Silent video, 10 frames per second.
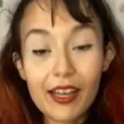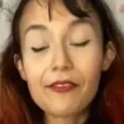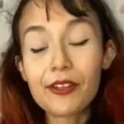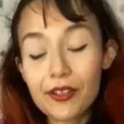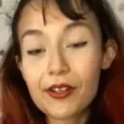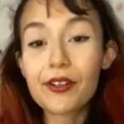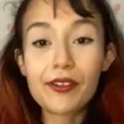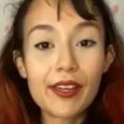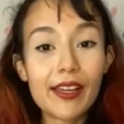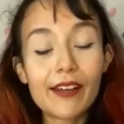if you're local, you
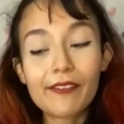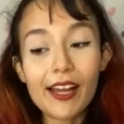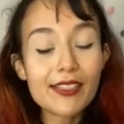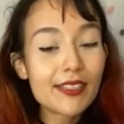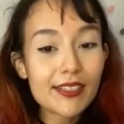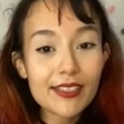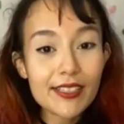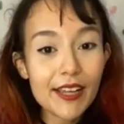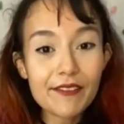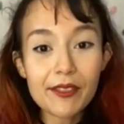can get it faster,
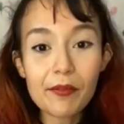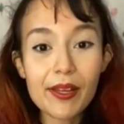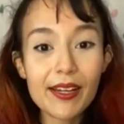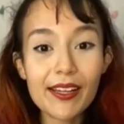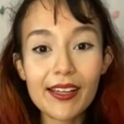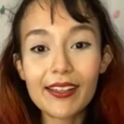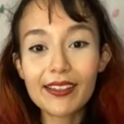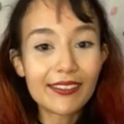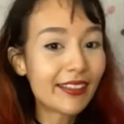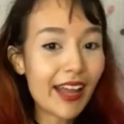save some mm-hmm. money,
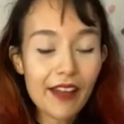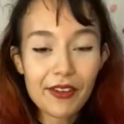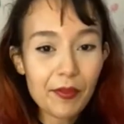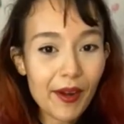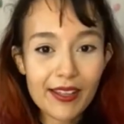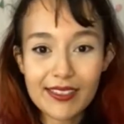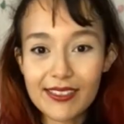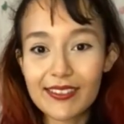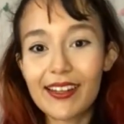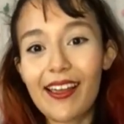and have your presents
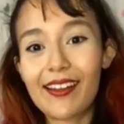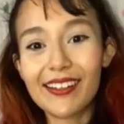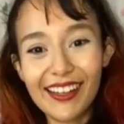in hand.